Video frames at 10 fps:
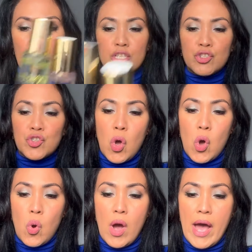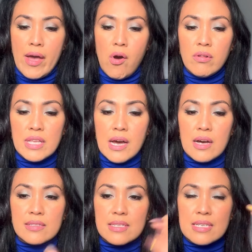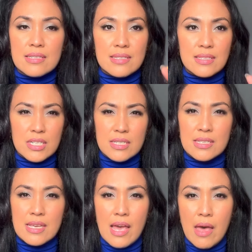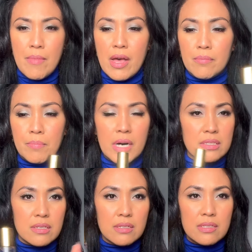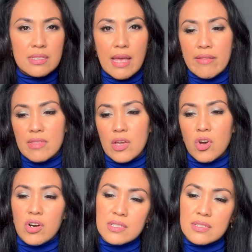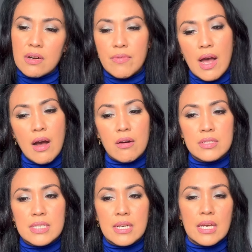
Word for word: So I only got these 30 ml bottles and they cost around